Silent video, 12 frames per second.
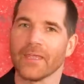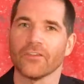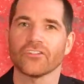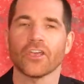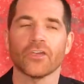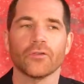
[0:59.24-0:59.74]

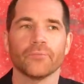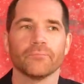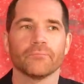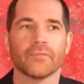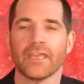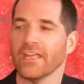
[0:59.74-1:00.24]
So
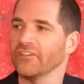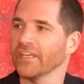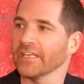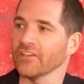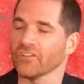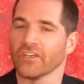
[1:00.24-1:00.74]
Katie
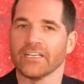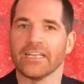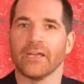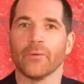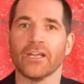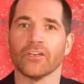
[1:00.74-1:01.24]
had this
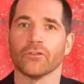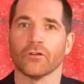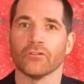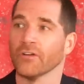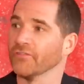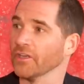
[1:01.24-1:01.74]
idea we could do
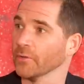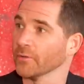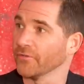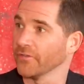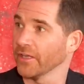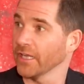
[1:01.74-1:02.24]
a review
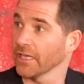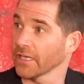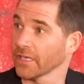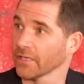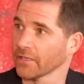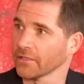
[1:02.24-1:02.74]
of the
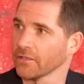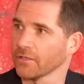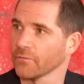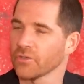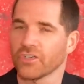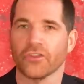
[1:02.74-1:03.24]
year.
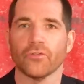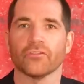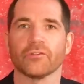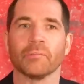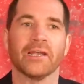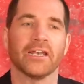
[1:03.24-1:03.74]
Yes. Which I thought
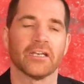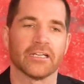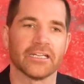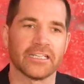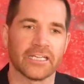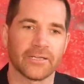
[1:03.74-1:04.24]
was a brilliant
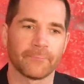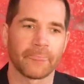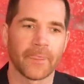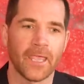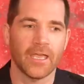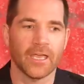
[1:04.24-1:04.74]
idea.
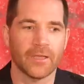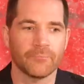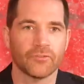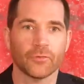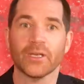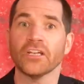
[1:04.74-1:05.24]

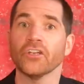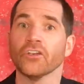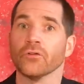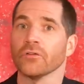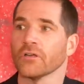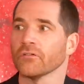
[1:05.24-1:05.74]
Um, so we're going
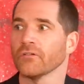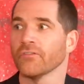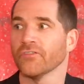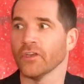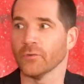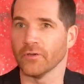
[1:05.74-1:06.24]
to do a
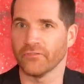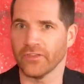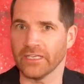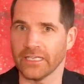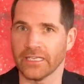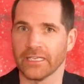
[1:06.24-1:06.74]
review of
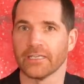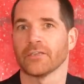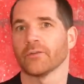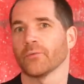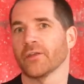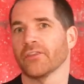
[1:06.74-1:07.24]
the year
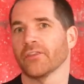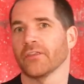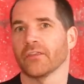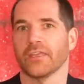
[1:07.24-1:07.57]
with